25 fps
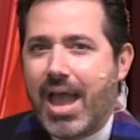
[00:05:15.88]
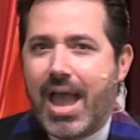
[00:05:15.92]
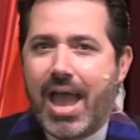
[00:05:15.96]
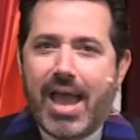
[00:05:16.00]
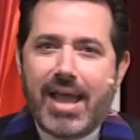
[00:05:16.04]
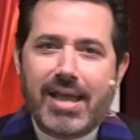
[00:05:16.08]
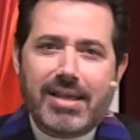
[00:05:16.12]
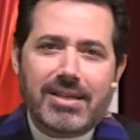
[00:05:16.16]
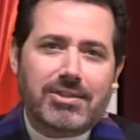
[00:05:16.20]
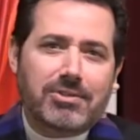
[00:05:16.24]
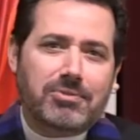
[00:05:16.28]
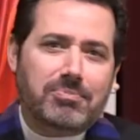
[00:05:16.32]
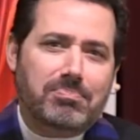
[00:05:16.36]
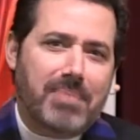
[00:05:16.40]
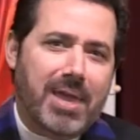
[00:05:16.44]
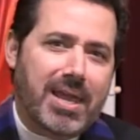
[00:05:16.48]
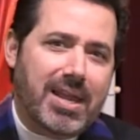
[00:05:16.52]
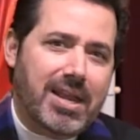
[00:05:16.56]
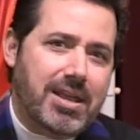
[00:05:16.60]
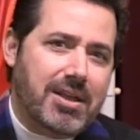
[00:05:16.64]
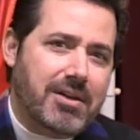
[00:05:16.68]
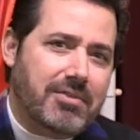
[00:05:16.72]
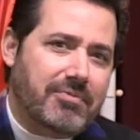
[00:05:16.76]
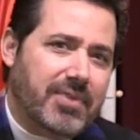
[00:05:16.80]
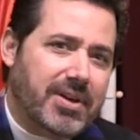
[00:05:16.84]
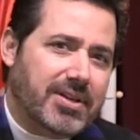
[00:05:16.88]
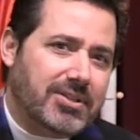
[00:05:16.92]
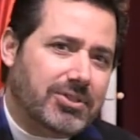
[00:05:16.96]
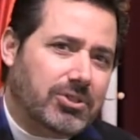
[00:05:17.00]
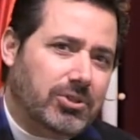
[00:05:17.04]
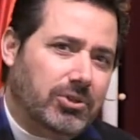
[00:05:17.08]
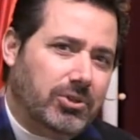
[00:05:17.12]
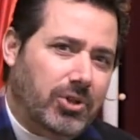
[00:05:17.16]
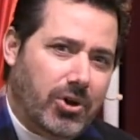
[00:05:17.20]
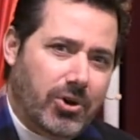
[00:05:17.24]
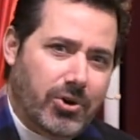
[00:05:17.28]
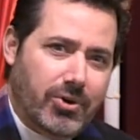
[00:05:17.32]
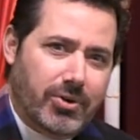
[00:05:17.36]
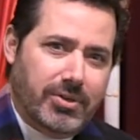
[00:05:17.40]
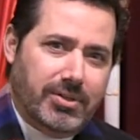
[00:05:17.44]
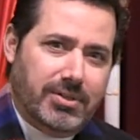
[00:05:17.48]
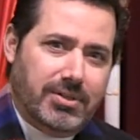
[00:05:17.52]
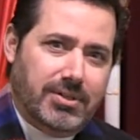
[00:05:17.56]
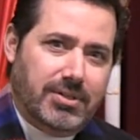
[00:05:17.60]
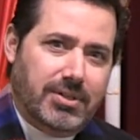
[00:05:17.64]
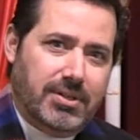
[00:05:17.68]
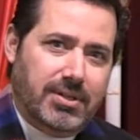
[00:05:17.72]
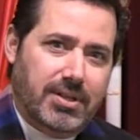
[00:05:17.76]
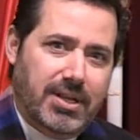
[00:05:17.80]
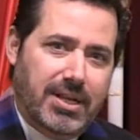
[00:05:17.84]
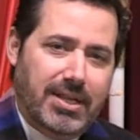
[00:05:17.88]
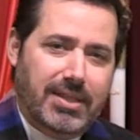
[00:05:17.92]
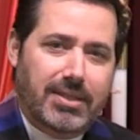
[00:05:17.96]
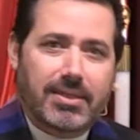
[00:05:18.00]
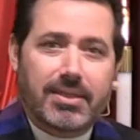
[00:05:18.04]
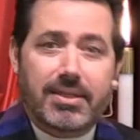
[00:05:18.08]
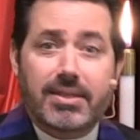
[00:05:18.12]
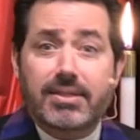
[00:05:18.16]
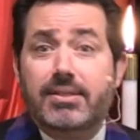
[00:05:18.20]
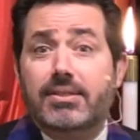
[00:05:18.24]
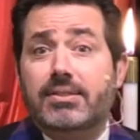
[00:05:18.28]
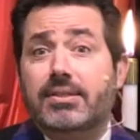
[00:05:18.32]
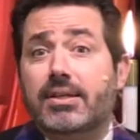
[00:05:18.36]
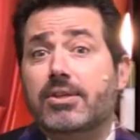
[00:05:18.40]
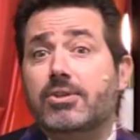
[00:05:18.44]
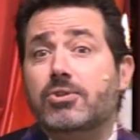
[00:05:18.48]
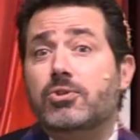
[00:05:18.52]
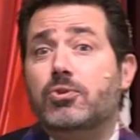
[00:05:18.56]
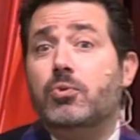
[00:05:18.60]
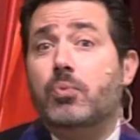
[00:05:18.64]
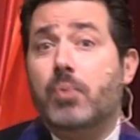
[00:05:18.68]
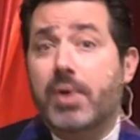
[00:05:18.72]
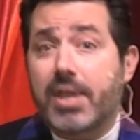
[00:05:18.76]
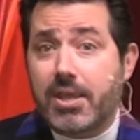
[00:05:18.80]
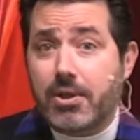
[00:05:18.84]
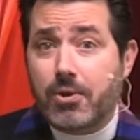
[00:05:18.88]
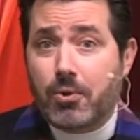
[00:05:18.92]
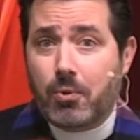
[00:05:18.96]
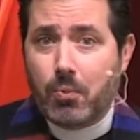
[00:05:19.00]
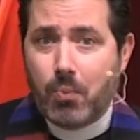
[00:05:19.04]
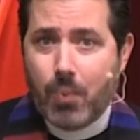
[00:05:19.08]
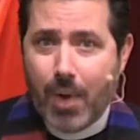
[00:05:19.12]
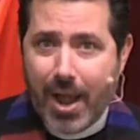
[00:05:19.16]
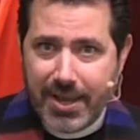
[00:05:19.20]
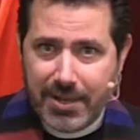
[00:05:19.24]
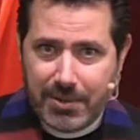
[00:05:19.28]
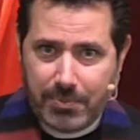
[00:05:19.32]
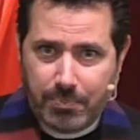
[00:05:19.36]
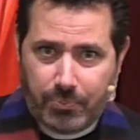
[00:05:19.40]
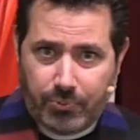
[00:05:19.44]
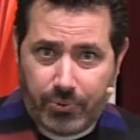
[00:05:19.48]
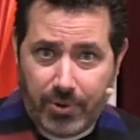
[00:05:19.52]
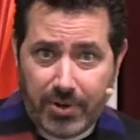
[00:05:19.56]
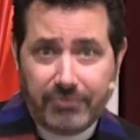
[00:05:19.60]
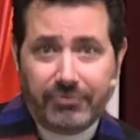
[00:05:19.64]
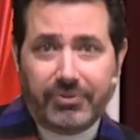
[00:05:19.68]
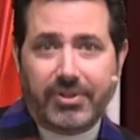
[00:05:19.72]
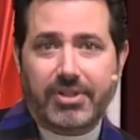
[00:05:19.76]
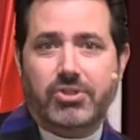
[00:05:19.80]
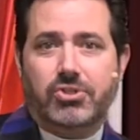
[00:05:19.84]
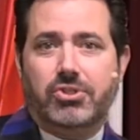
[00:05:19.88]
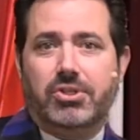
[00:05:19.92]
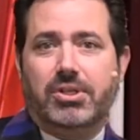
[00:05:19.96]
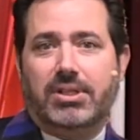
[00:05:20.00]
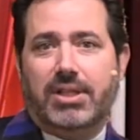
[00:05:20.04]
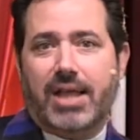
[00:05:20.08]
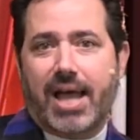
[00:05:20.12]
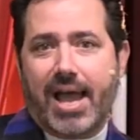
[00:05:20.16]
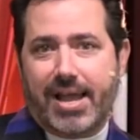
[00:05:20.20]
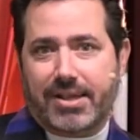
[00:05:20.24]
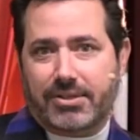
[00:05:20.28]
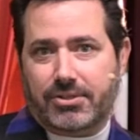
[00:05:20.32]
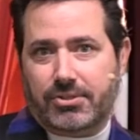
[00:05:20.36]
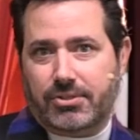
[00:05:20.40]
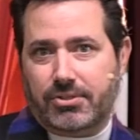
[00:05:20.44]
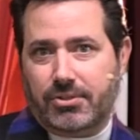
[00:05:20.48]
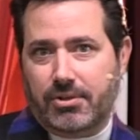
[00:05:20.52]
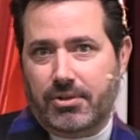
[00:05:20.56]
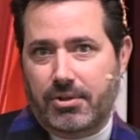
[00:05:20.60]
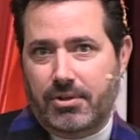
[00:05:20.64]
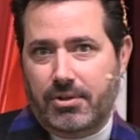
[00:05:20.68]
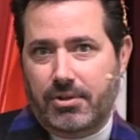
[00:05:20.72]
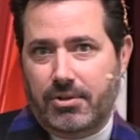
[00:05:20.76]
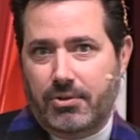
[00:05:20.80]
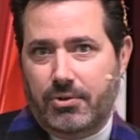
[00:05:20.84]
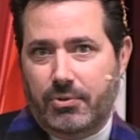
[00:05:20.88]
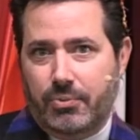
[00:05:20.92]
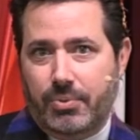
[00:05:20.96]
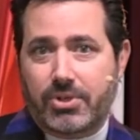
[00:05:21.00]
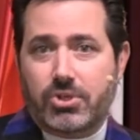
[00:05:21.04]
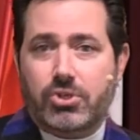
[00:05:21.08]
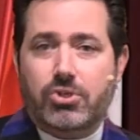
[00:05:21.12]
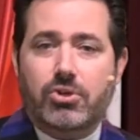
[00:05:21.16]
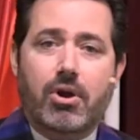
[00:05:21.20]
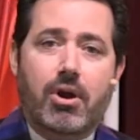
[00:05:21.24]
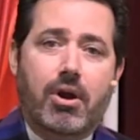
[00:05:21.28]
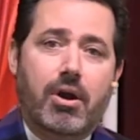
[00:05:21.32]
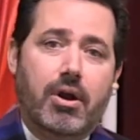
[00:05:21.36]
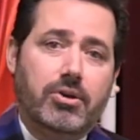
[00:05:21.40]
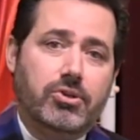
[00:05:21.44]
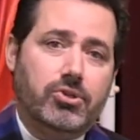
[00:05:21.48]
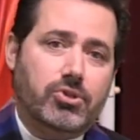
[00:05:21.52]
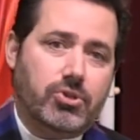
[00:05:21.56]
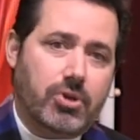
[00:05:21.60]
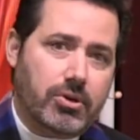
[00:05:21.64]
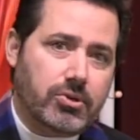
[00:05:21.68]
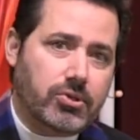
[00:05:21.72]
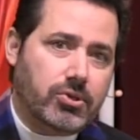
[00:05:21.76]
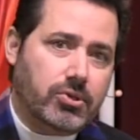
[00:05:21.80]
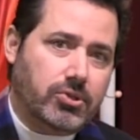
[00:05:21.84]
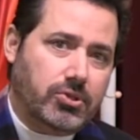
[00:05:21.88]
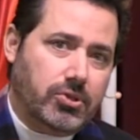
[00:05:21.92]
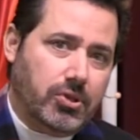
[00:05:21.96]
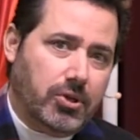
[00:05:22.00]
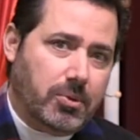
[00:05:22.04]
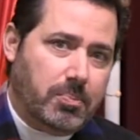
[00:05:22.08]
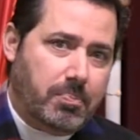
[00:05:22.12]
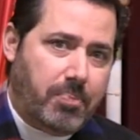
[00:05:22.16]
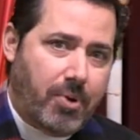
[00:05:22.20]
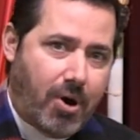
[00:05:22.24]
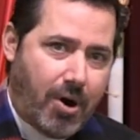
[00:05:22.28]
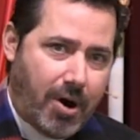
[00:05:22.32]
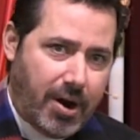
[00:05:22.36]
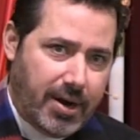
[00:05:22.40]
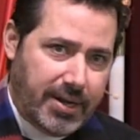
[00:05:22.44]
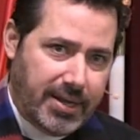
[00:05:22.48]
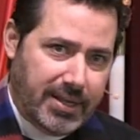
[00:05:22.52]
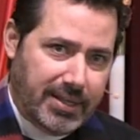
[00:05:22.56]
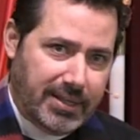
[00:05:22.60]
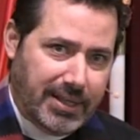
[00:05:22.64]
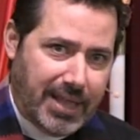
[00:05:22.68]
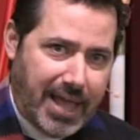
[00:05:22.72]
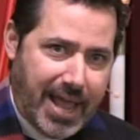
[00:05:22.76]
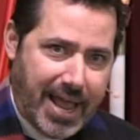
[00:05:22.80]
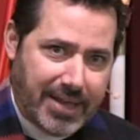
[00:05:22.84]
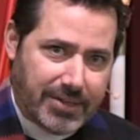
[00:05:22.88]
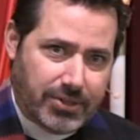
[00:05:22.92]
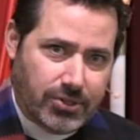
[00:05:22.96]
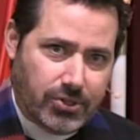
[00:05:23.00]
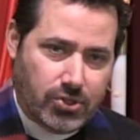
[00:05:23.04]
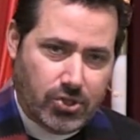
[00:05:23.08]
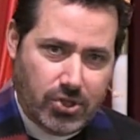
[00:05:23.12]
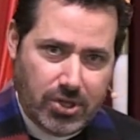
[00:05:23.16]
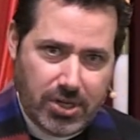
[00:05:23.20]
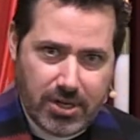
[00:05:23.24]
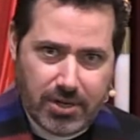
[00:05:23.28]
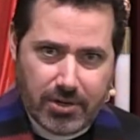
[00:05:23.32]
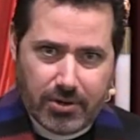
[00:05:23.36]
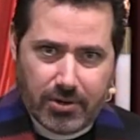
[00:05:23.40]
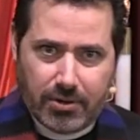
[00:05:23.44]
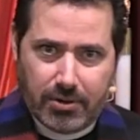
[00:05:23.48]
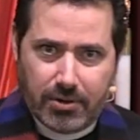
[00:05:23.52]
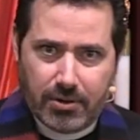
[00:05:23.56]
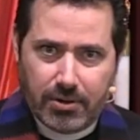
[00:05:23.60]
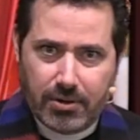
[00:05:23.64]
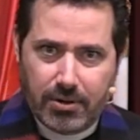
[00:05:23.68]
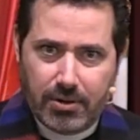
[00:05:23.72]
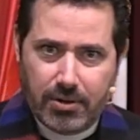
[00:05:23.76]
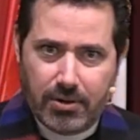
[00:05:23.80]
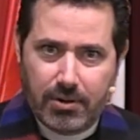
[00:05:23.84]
As many of us learned in the 6-week white privilege class, which our church took part in last year,